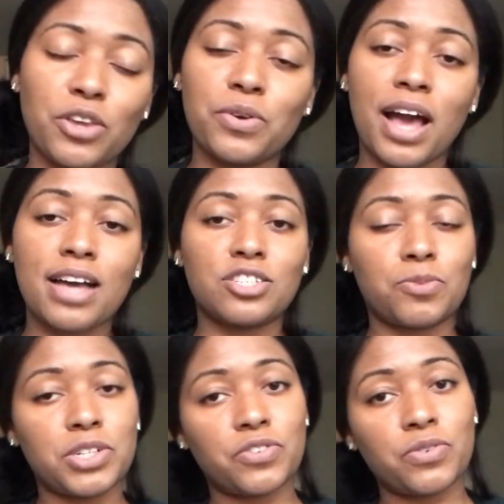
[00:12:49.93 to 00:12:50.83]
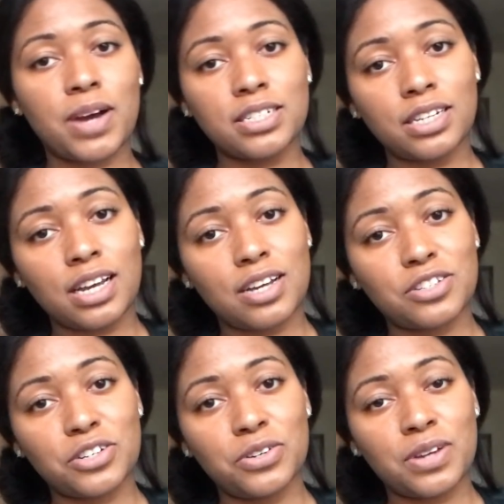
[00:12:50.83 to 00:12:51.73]
Thank you guys so much for watching. I'll
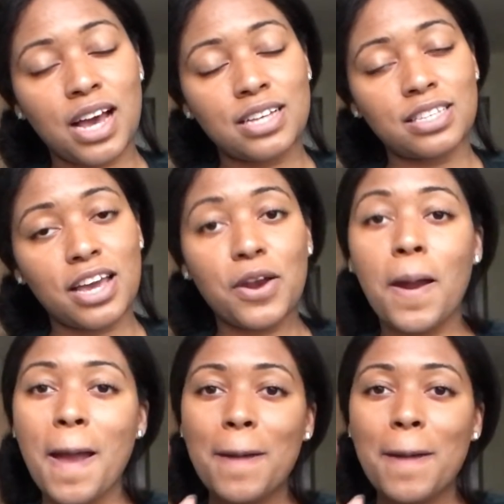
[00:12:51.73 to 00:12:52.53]
see you guys later.